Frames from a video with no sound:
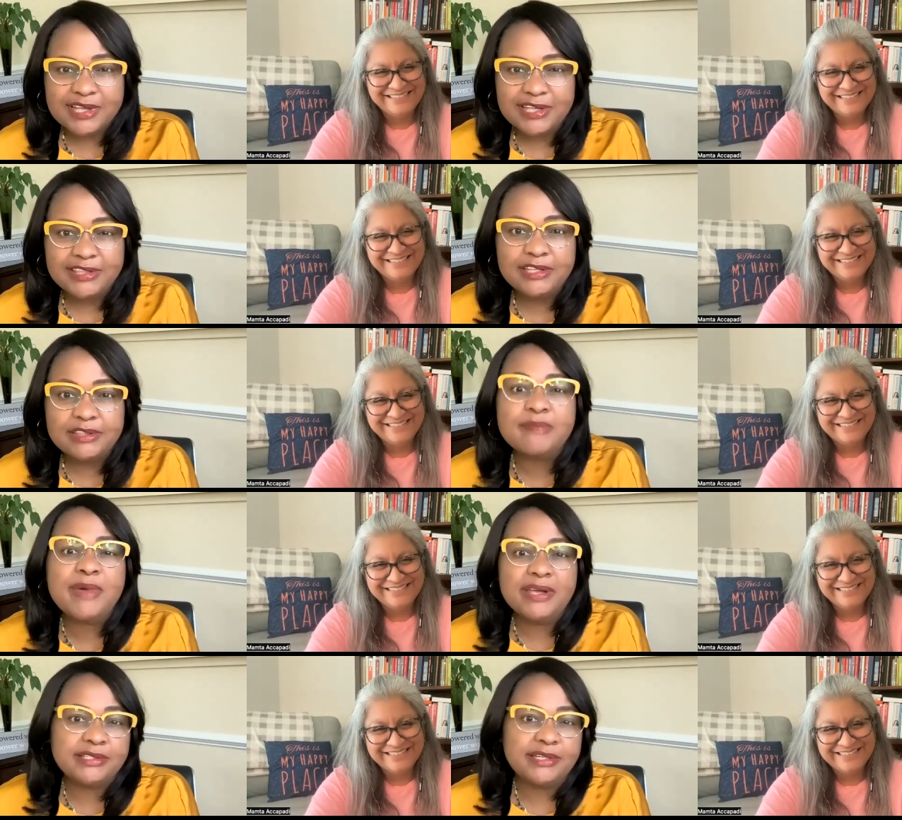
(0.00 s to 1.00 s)
Speaker 1: I think, the
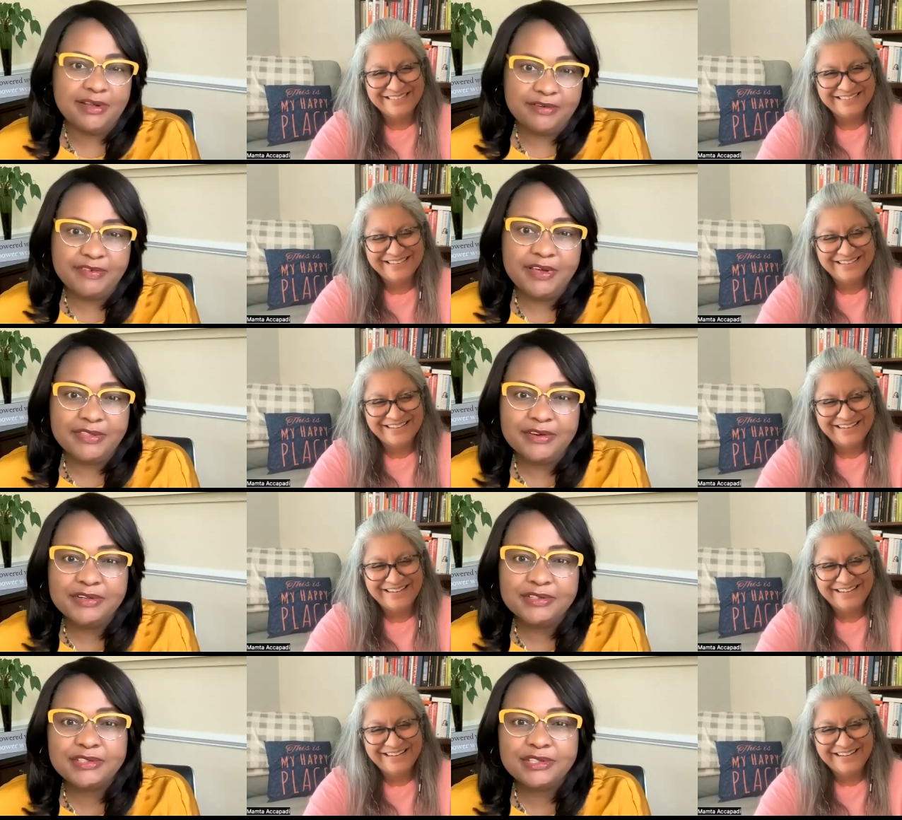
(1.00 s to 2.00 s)
best out of
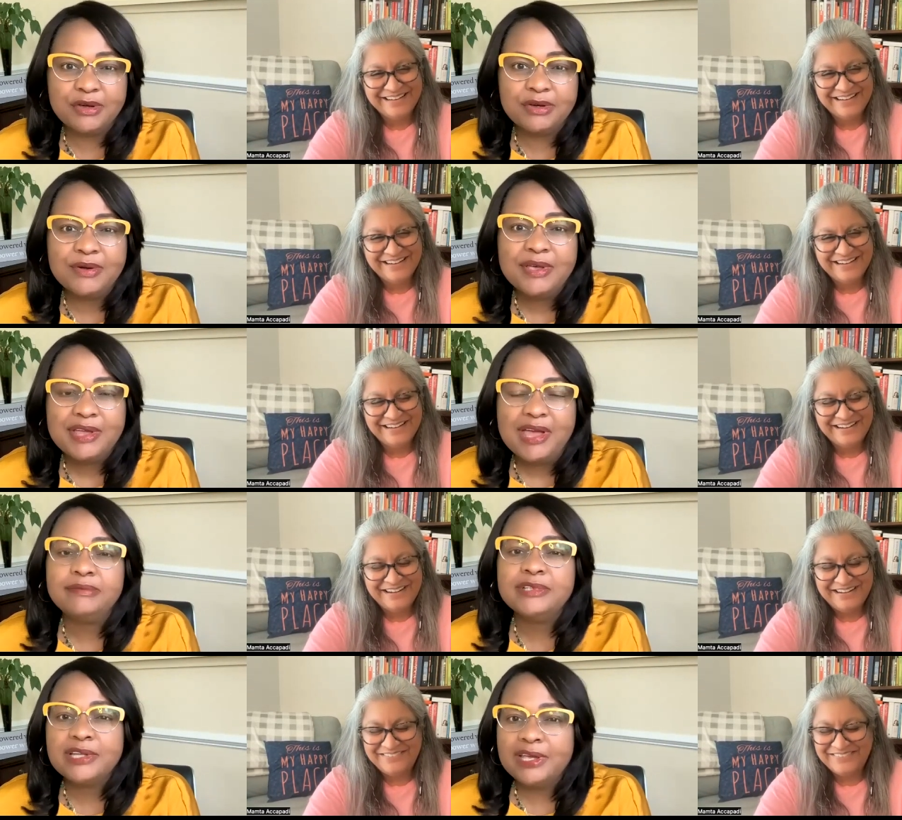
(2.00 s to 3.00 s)
others. So I'm oh
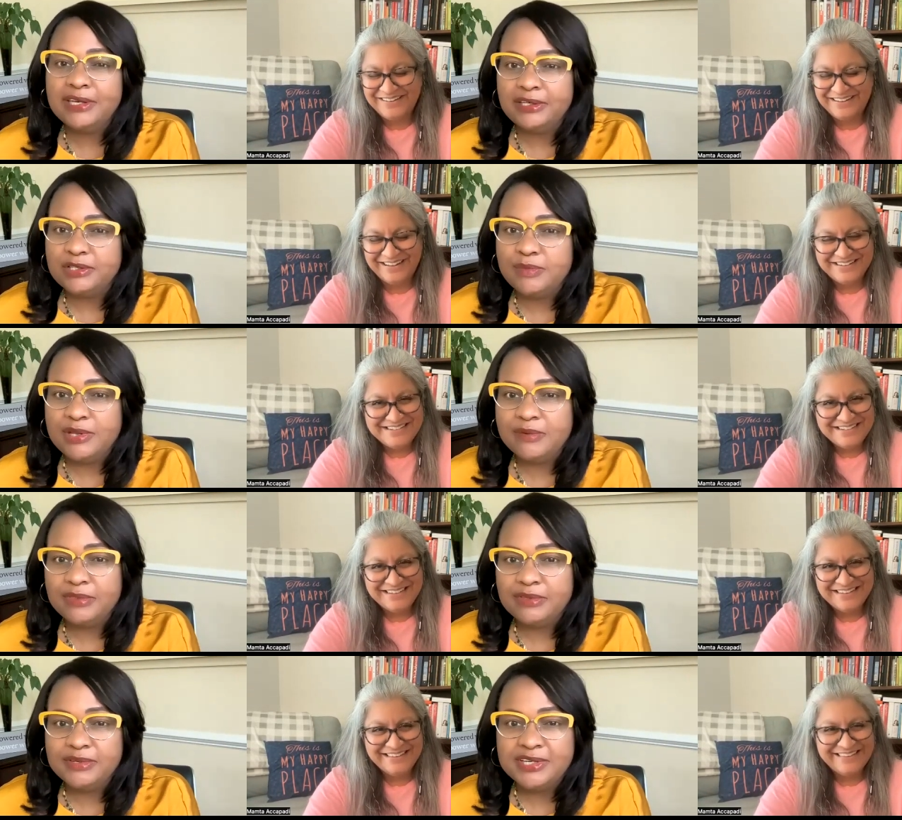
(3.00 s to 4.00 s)
delighted to be with
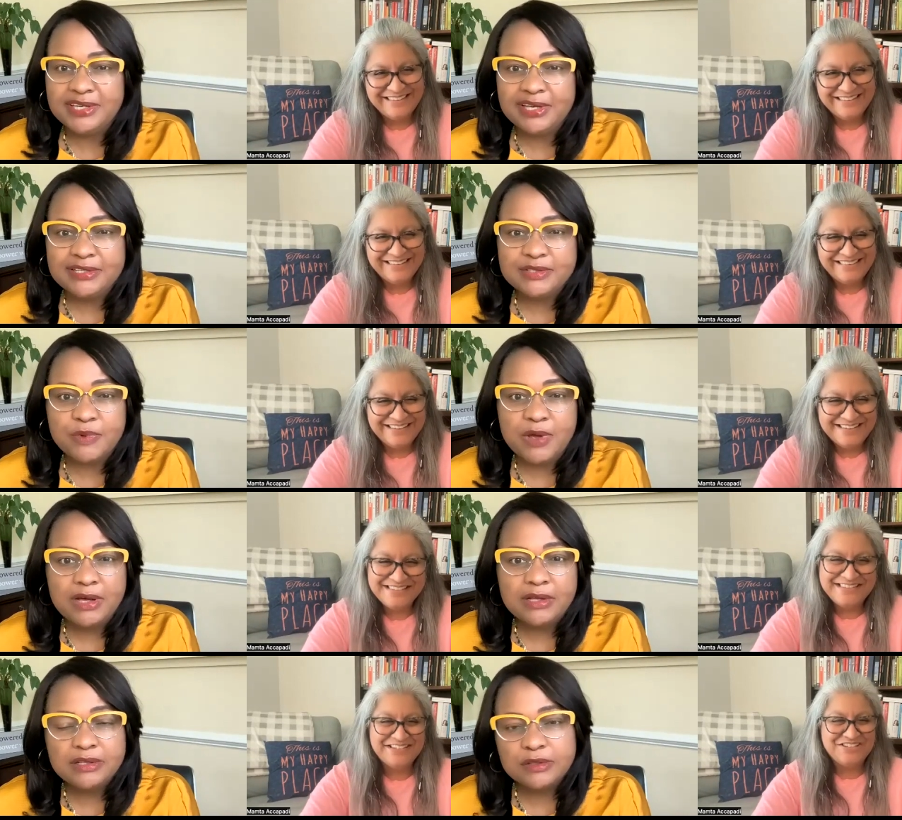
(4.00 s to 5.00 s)
you today this, as well. This
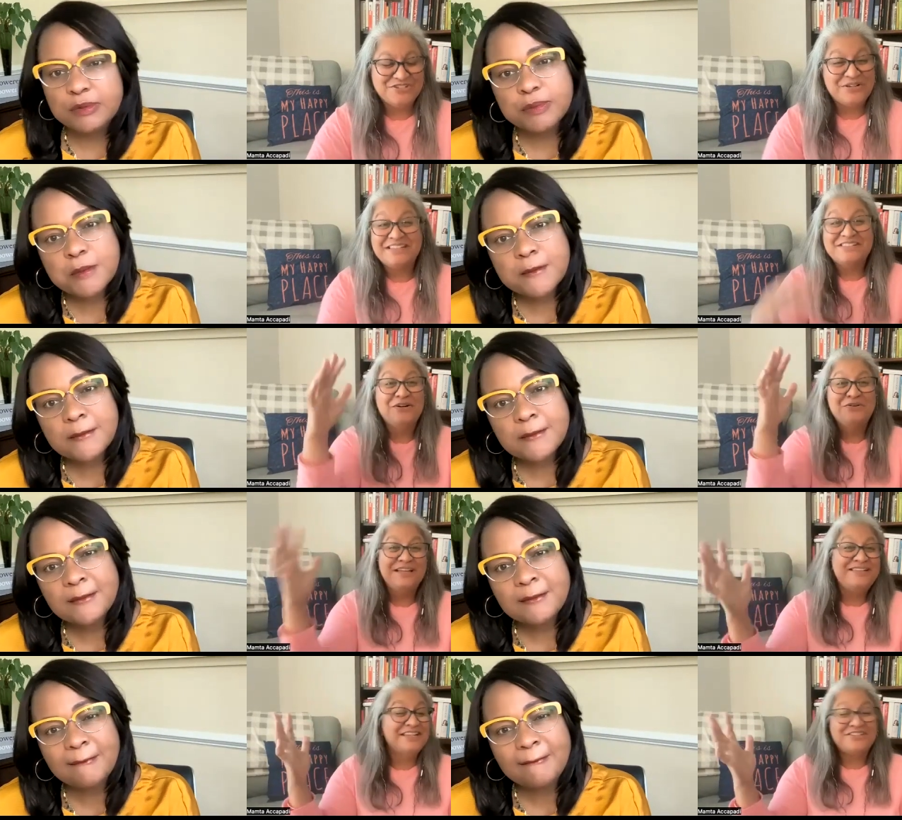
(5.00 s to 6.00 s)
is
Speaker 2: such a treat. So
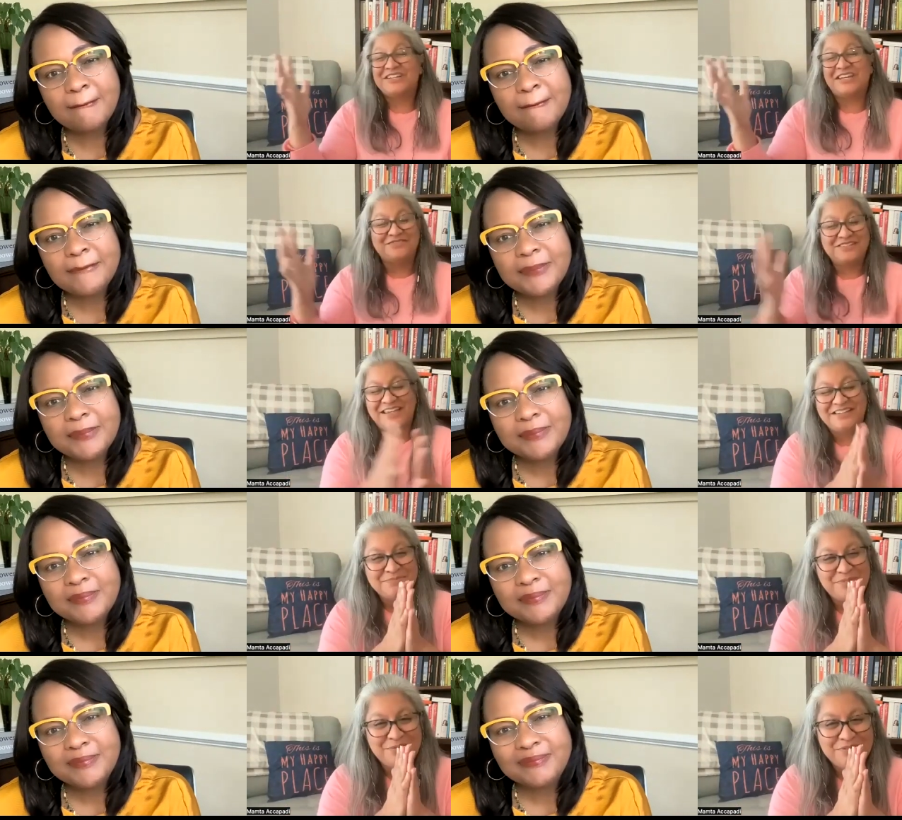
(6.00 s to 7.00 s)
it's such a gift again
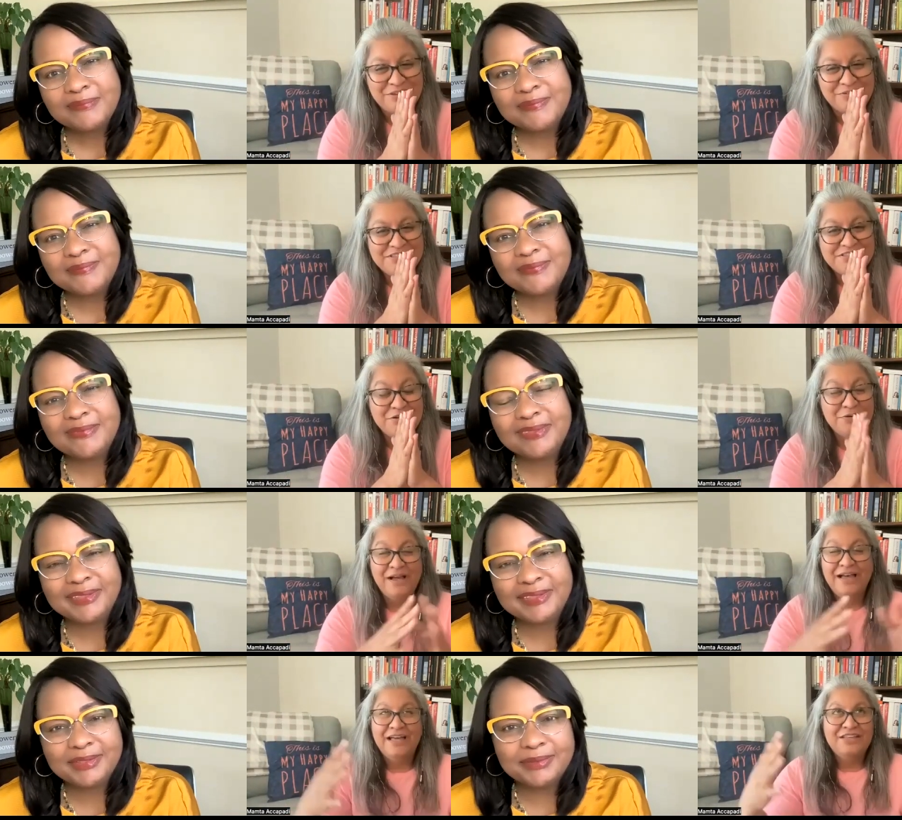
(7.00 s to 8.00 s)
to be with you. And so
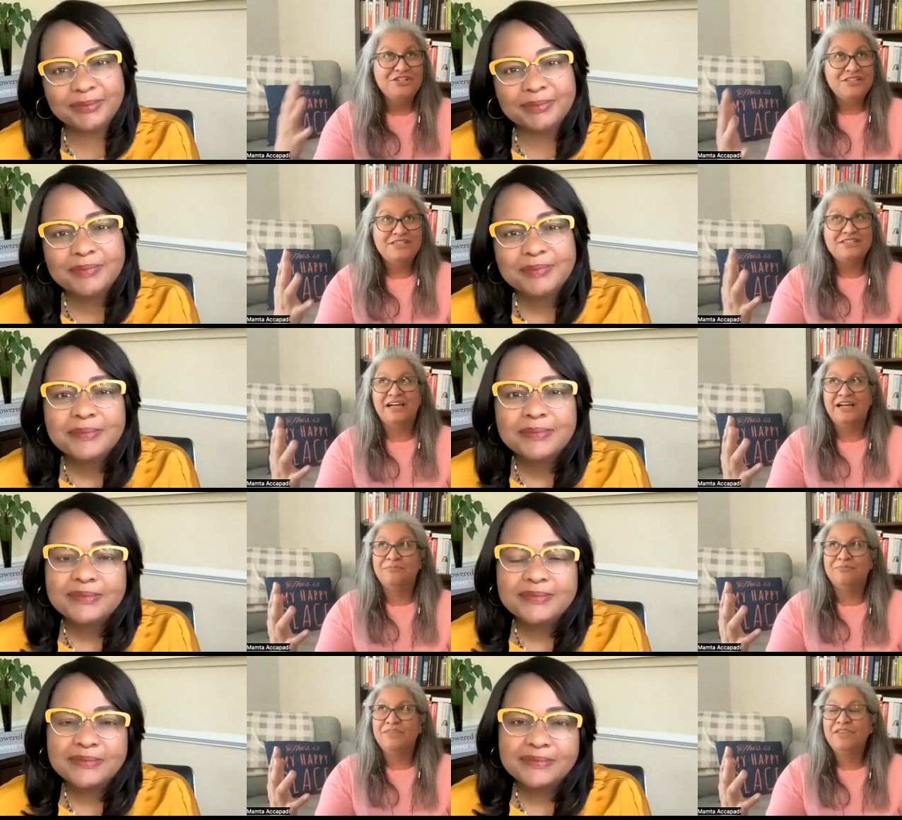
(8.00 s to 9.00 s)
just
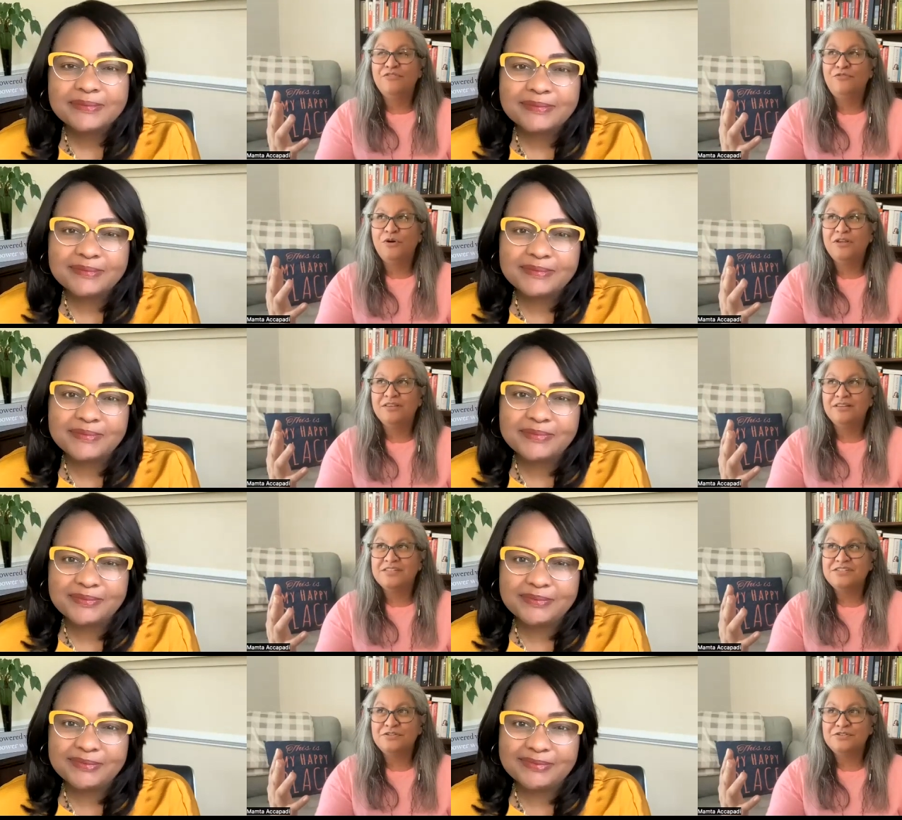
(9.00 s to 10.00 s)
um, for the
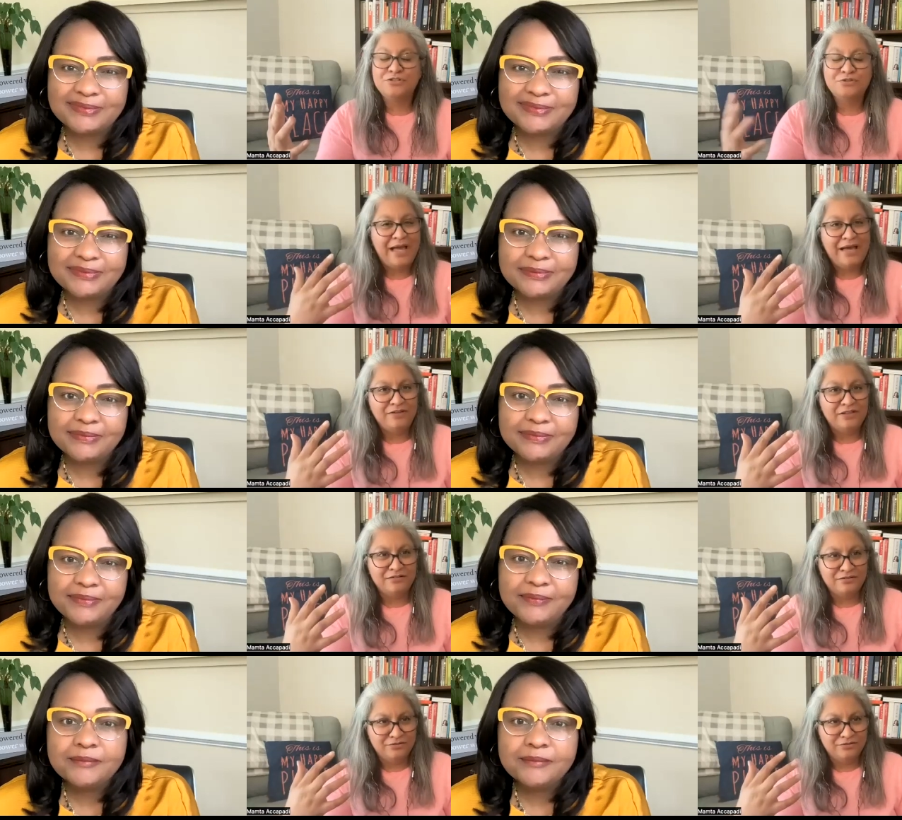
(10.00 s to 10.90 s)
listeners who haven't